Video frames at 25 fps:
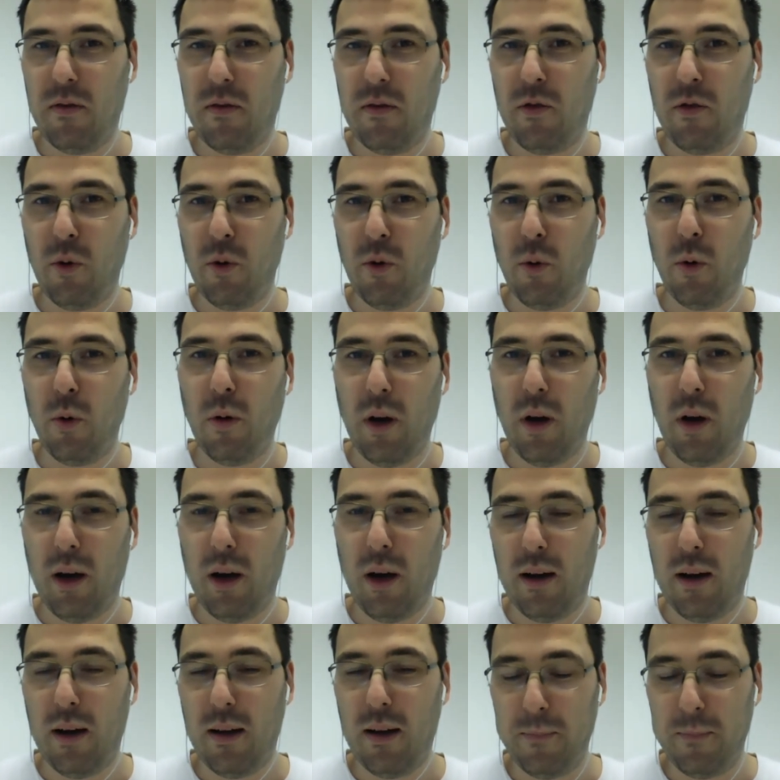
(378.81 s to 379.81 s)
two
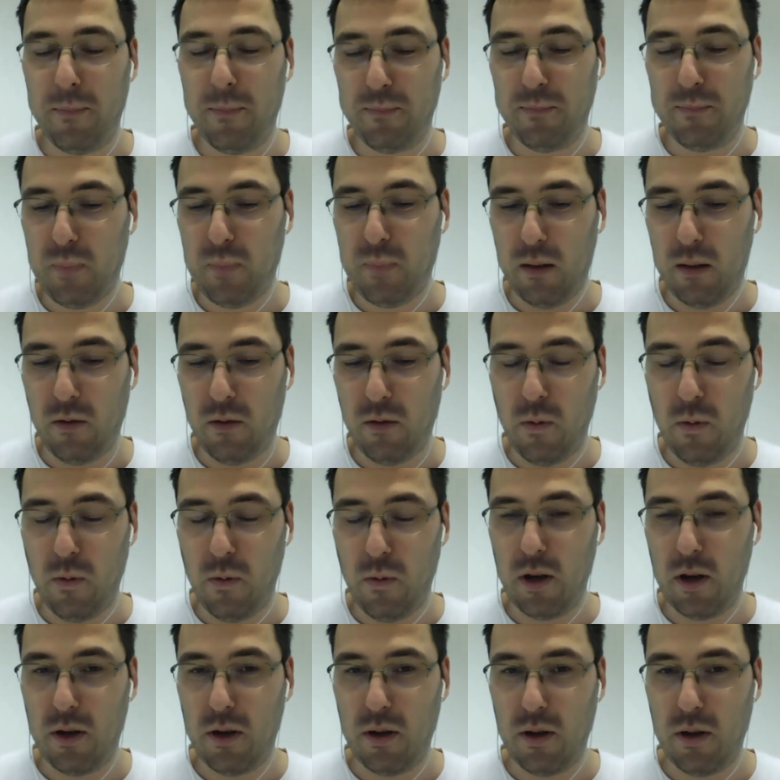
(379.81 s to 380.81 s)

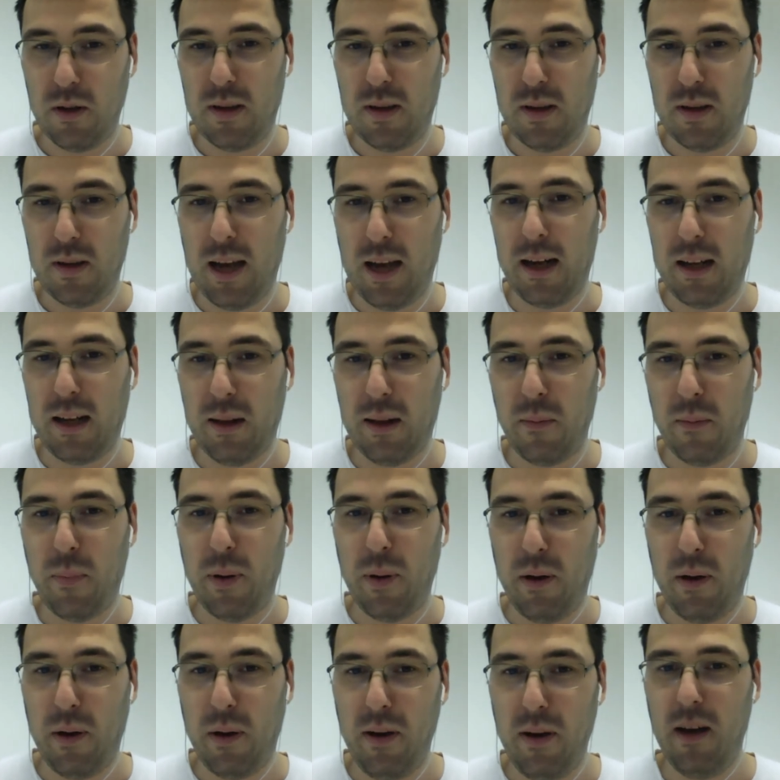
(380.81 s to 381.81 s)
versions cycled
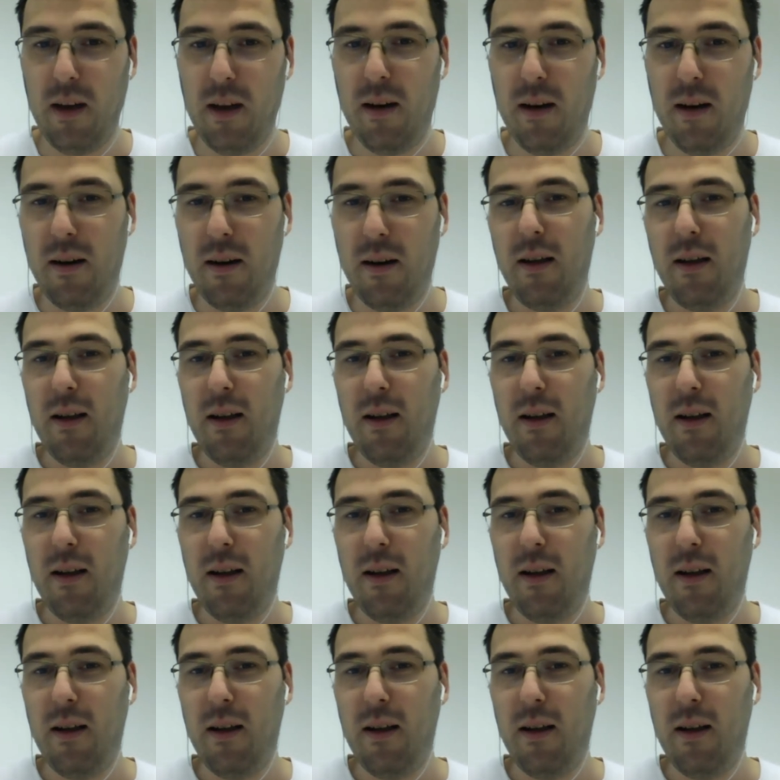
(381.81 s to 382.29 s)
per year,